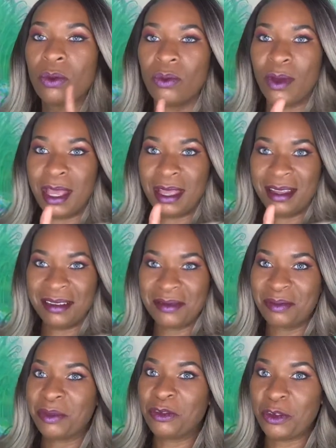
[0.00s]
Wait,
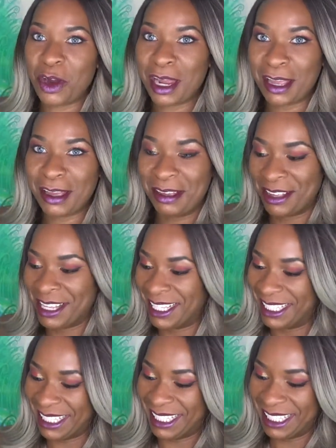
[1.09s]
before I go,
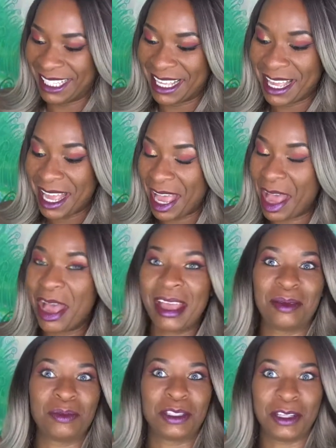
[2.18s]
I
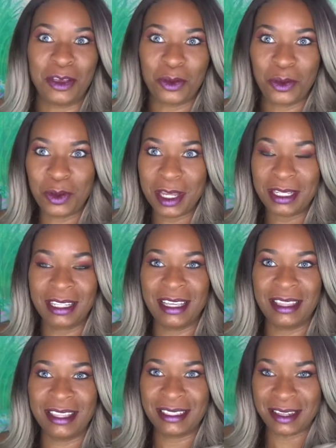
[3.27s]
am so quick to
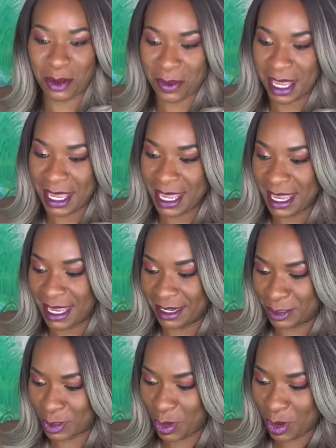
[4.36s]
get this on my head.
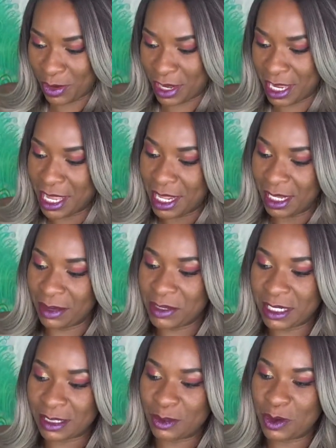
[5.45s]
Sorry, let me
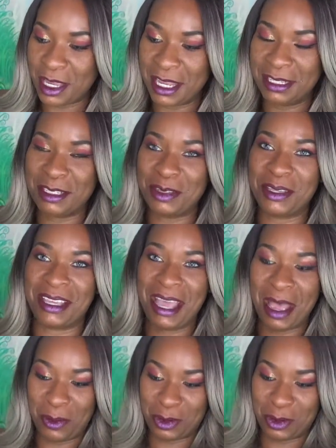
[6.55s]
just go ahead and do the cap